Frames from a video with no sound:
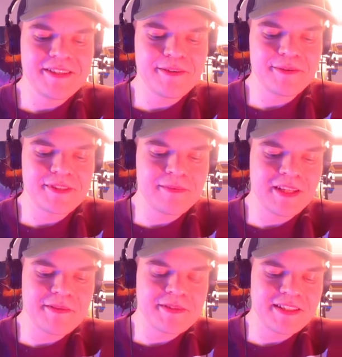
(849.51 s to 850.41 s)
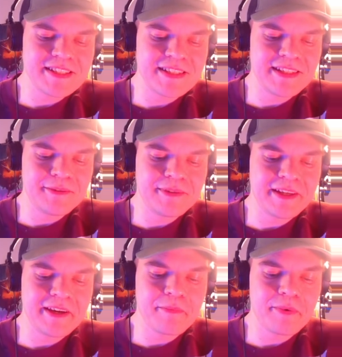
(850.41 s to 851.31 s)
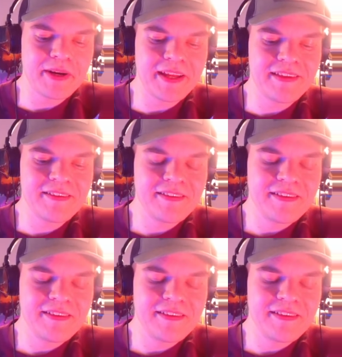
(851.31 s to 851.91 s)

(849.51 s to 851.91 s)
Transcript: So sometimes I just need to take a break.